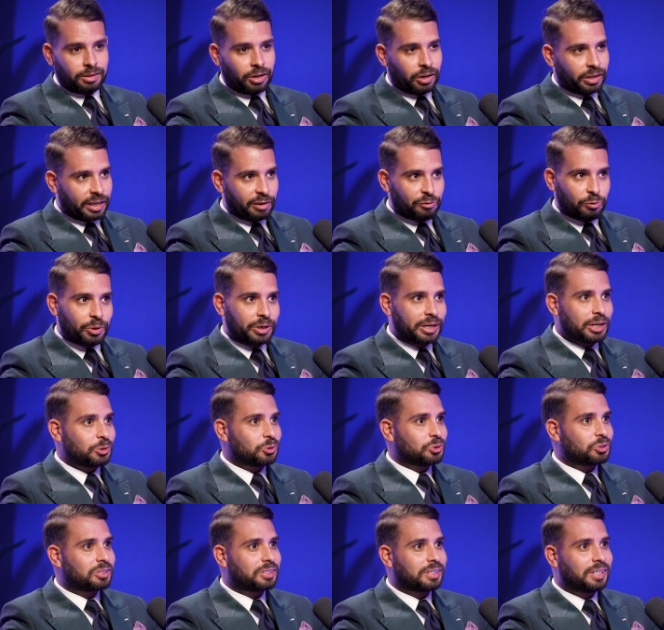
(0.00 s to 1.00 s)
like everyone
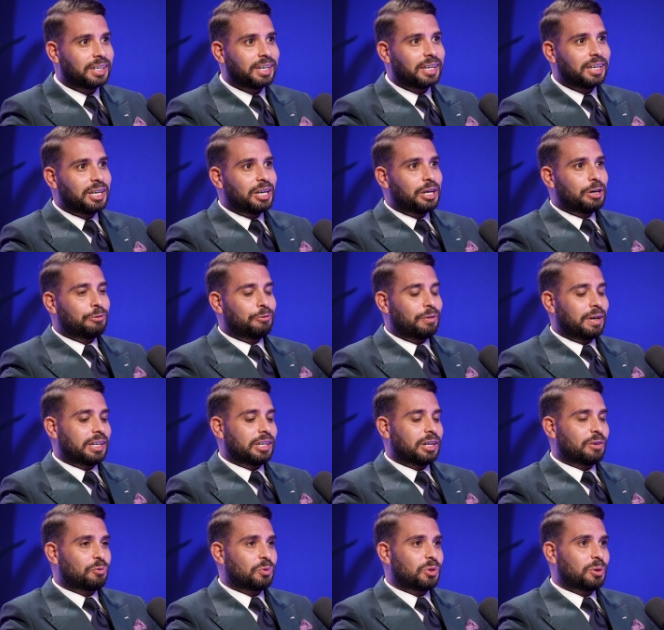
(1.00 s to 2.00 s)
else. Fell in
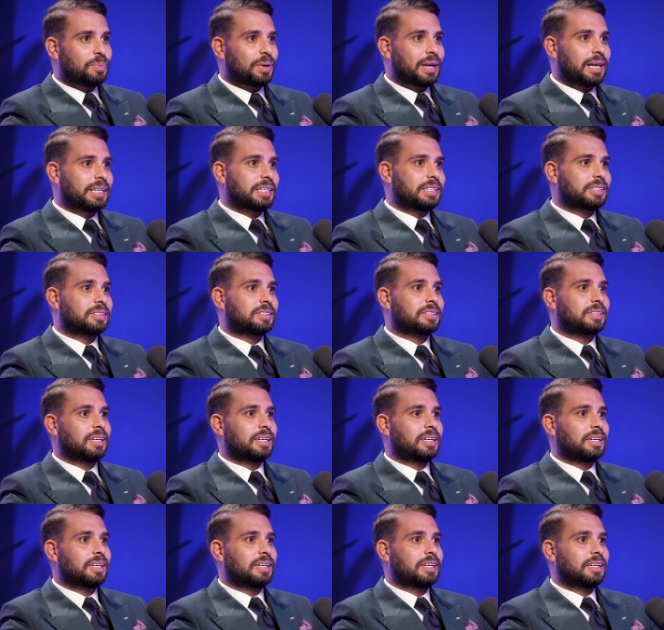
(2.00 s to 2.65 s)
love with the place.